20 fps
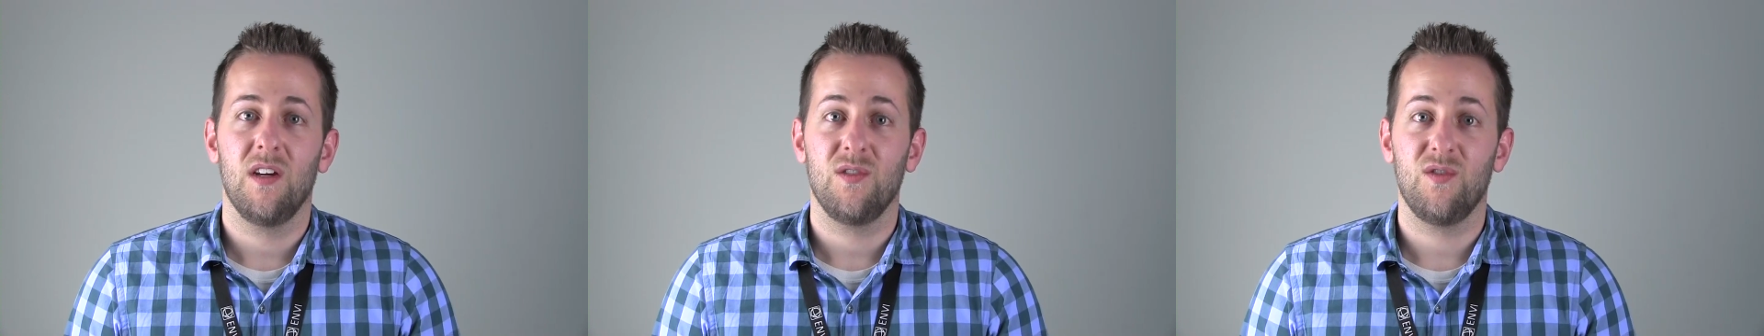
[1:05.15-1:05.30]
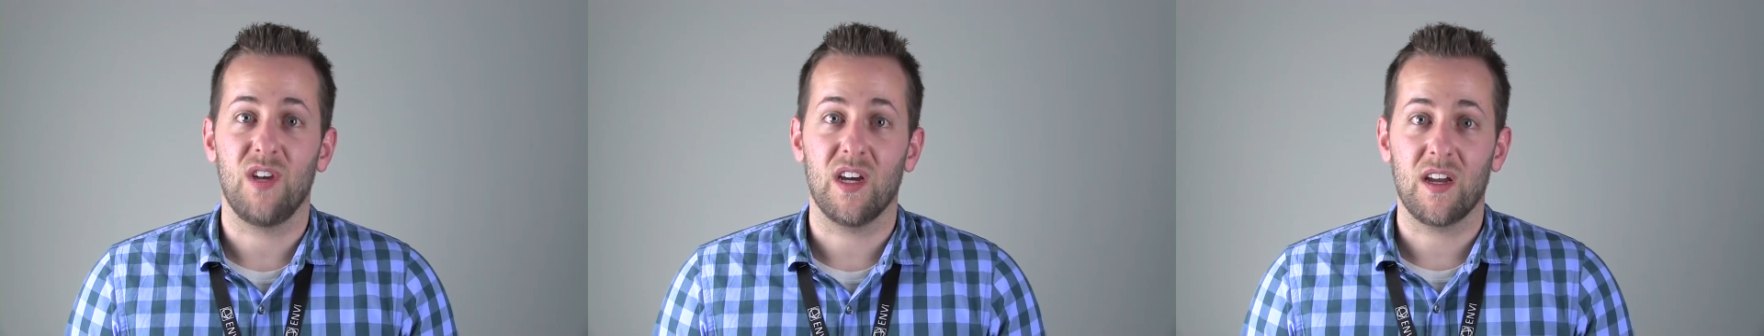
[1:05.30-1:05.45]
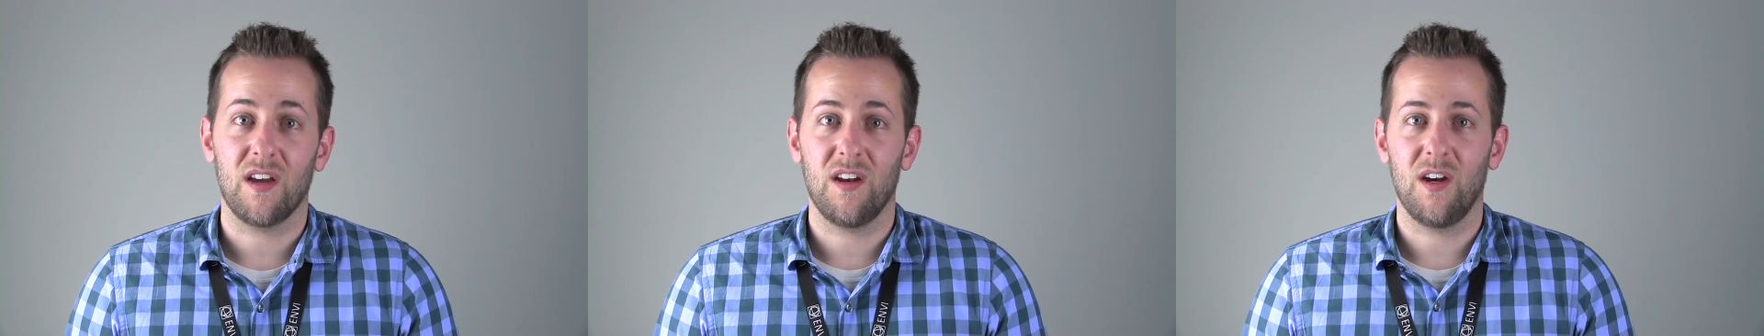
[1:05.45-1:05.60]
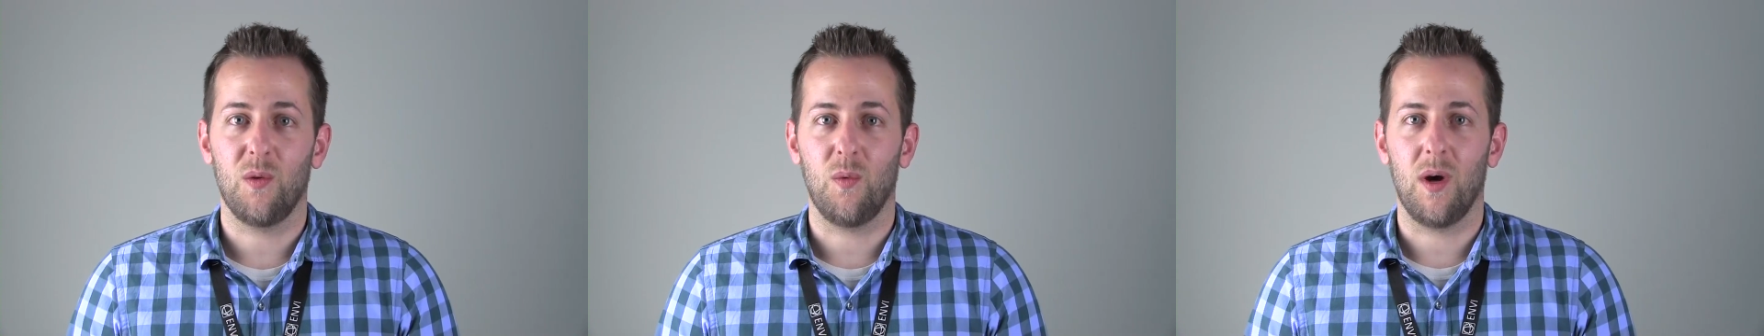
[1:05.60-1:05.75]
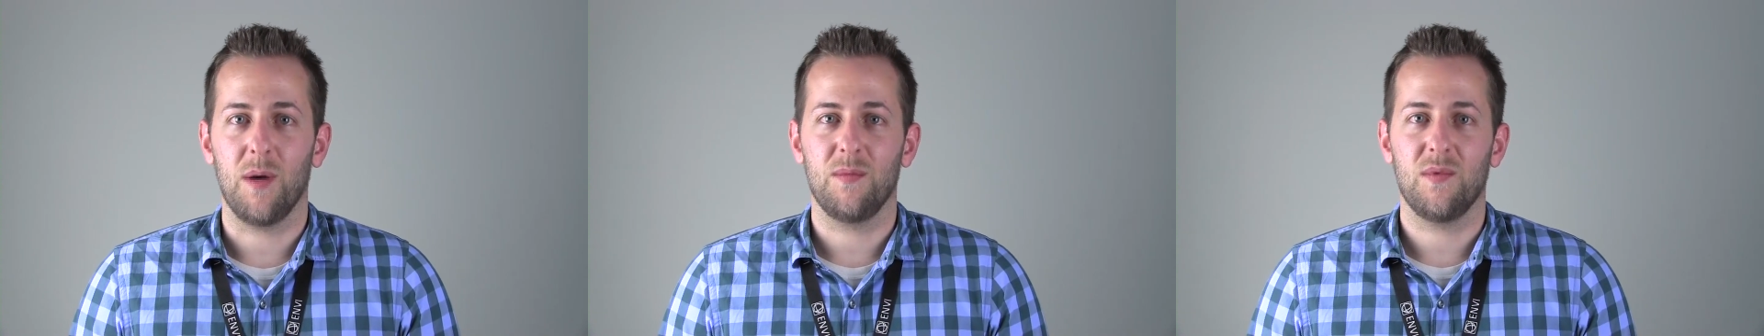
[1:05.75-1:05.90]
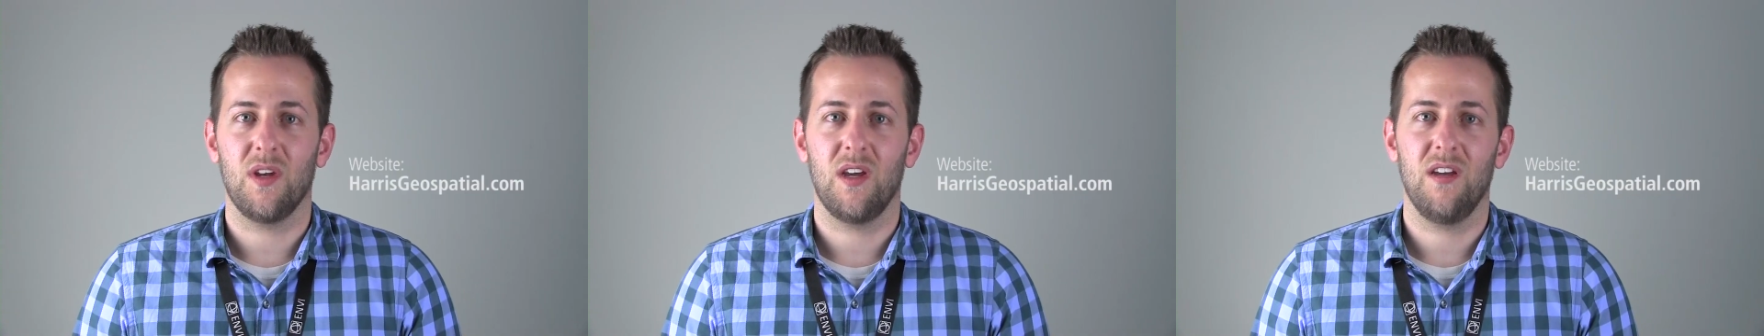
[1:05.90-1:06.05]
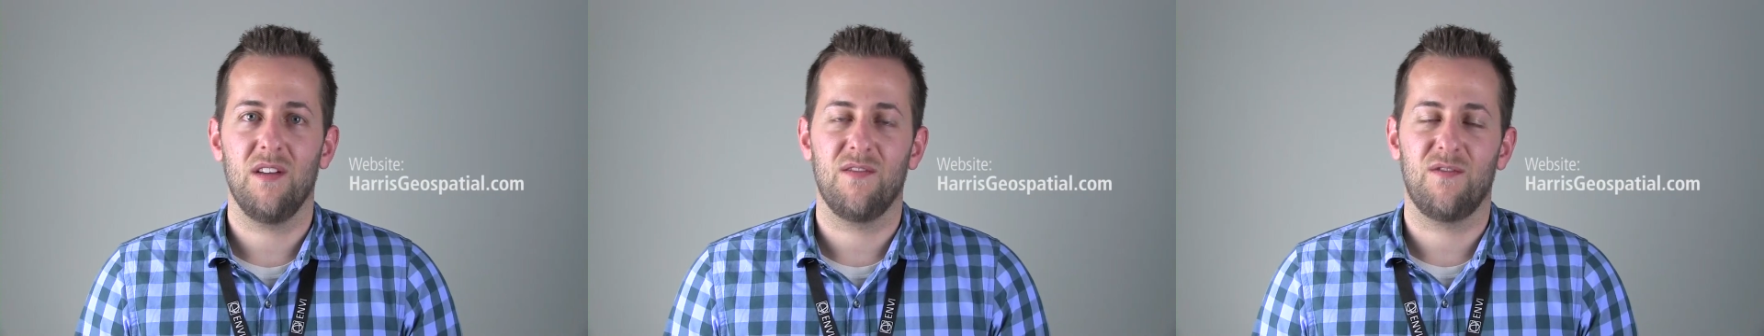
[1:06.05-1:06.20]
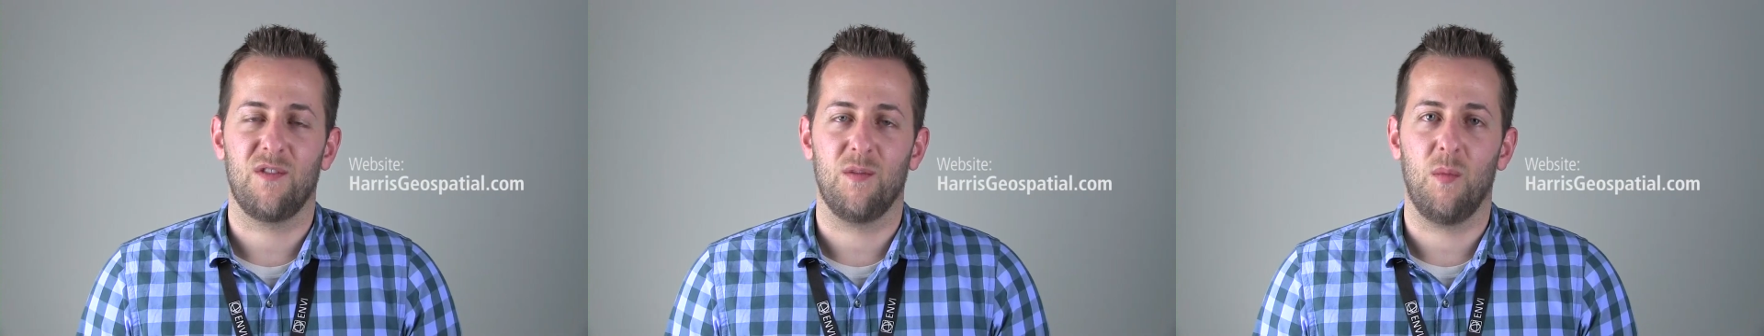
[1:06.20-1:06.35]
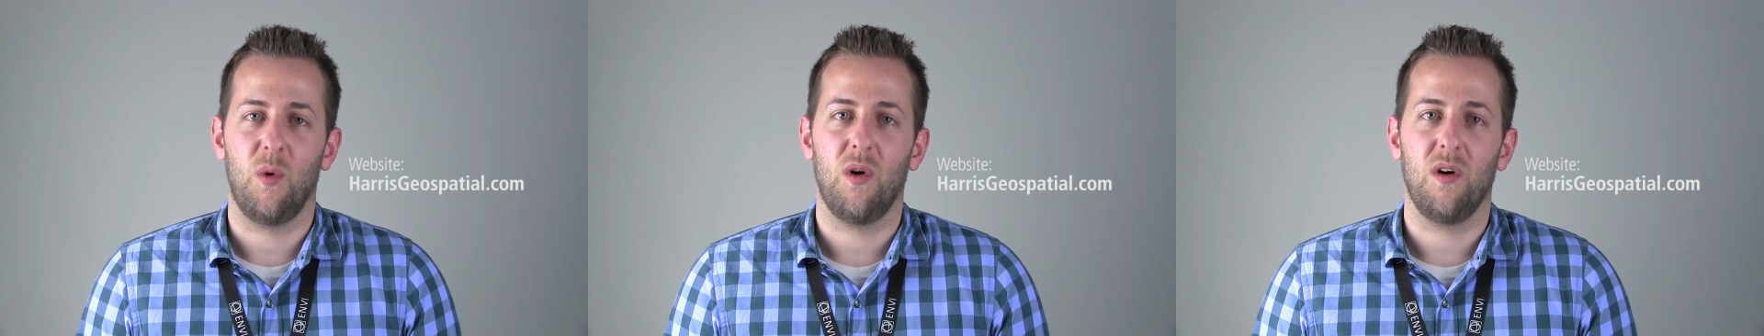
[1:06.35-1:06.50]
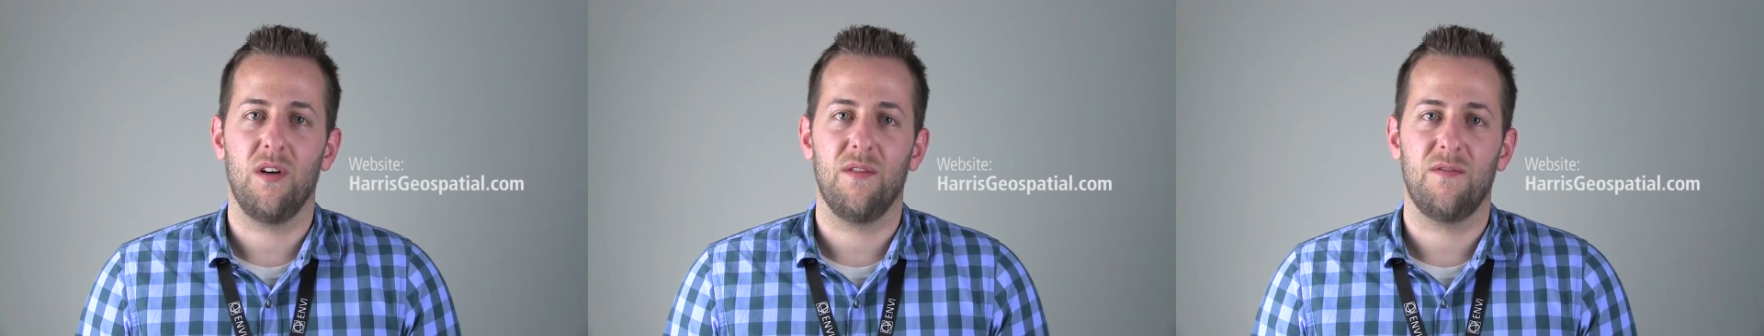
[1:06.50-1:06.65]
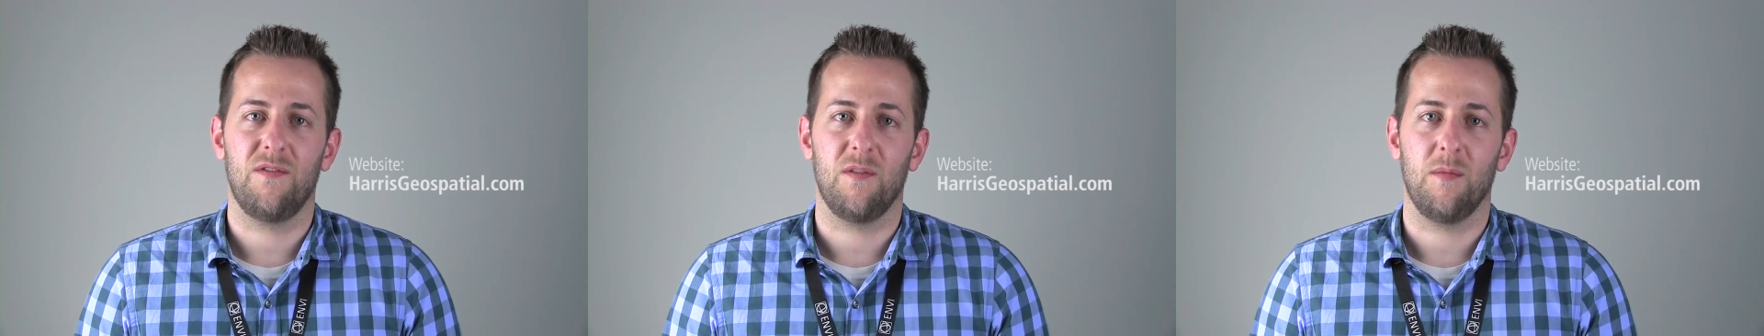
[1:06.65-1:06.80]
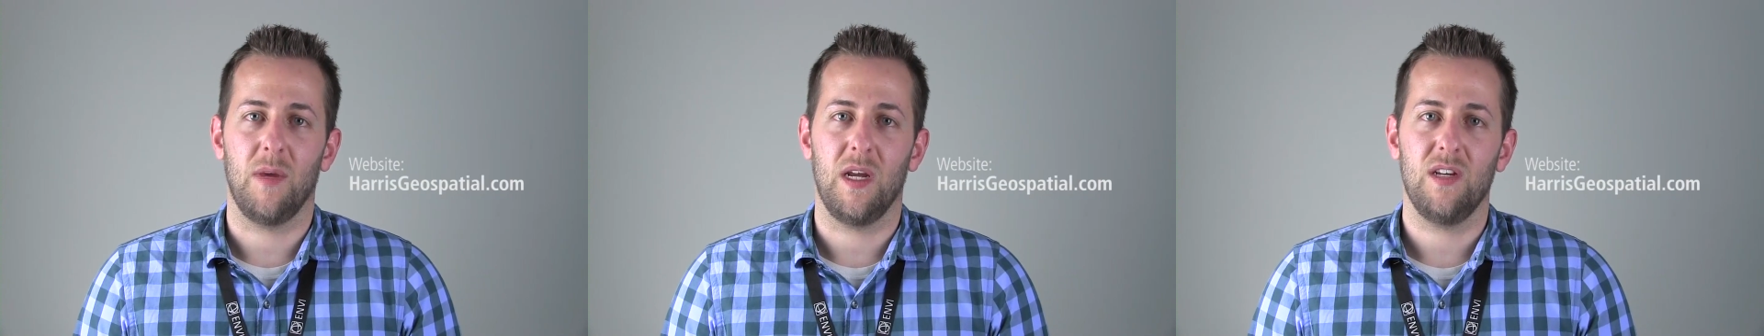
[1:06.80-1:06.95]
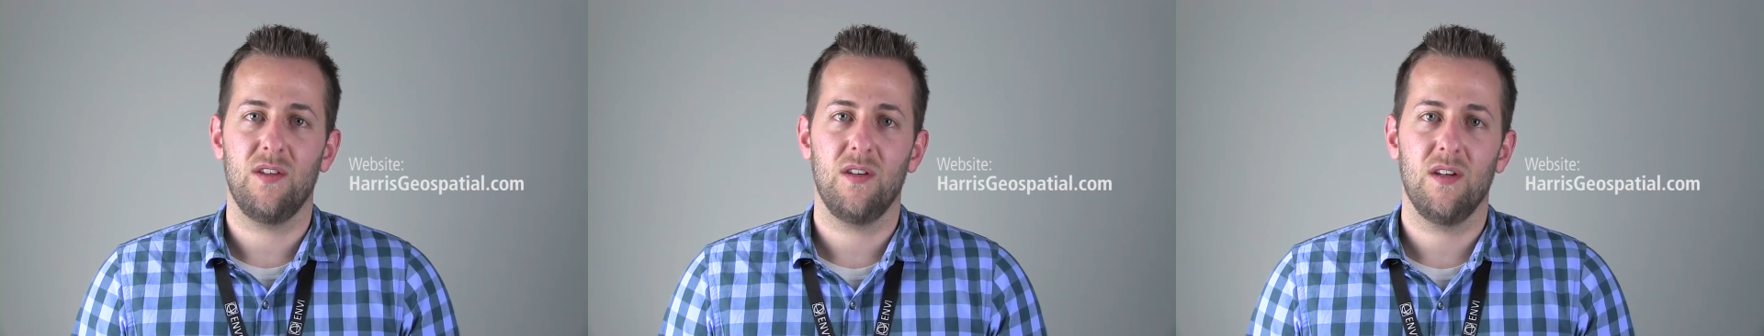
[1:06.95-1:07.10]
Check out our website for more
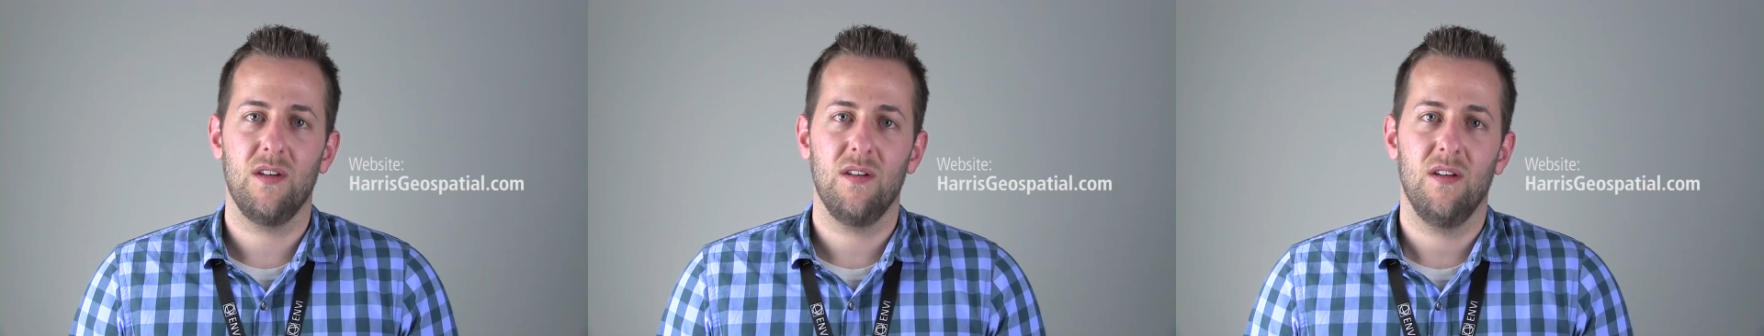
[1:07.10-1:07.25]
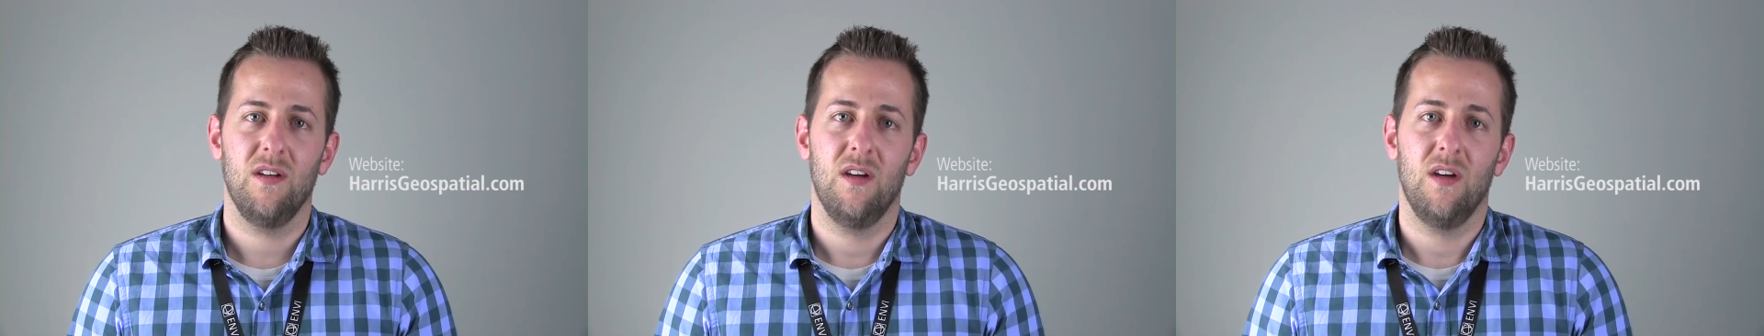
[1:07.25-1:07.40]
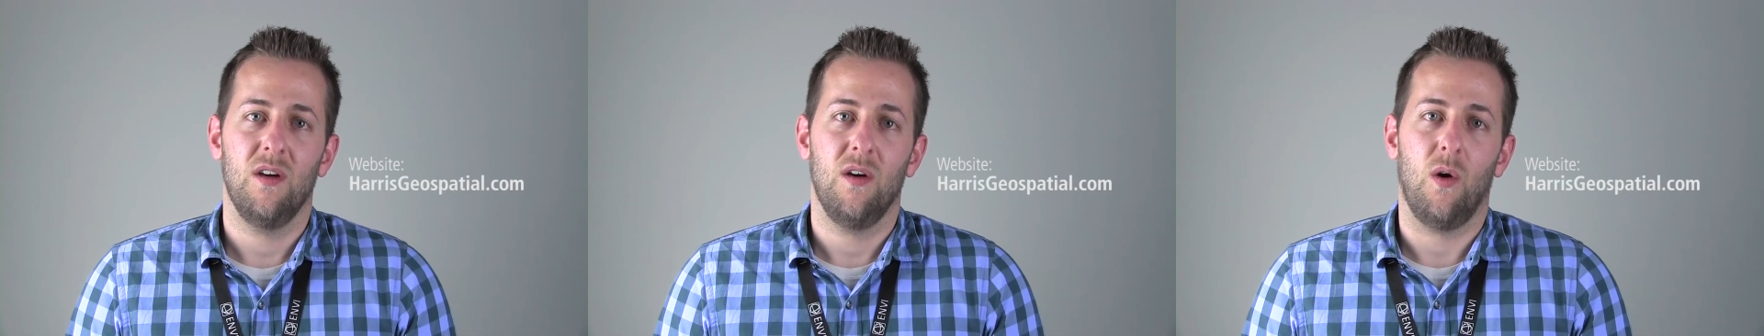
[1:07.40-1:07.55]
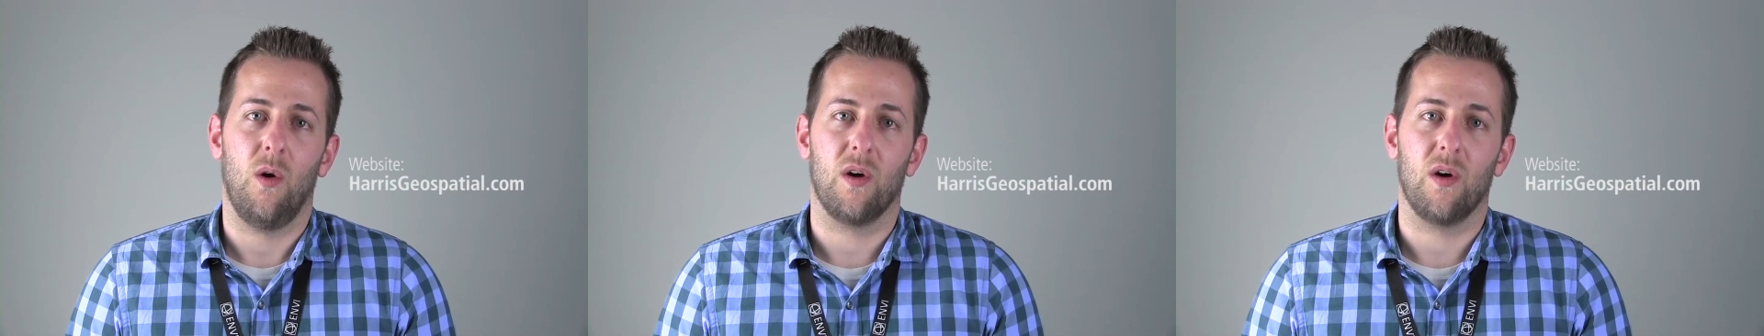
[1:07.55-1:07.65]
information